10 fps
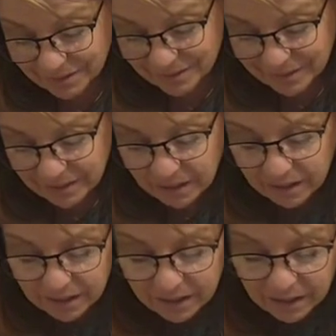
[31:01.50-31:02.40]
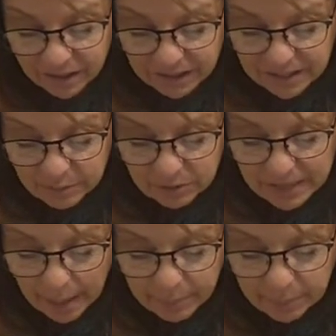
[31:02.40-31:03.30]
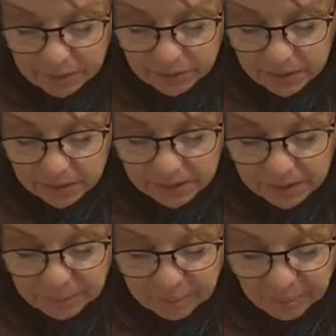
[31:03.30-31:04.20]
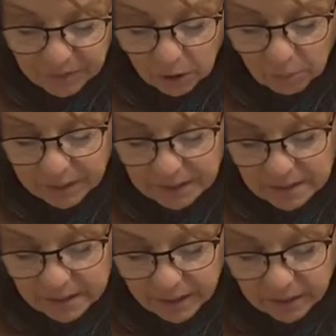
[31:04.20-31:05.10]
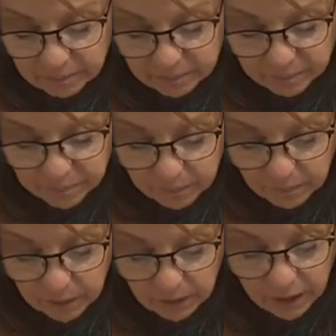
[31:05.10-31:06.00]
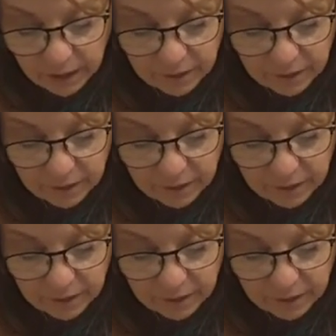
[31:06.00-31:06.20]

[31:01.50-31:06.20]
I need some of those happy pills. No, I didn't say that. Okay.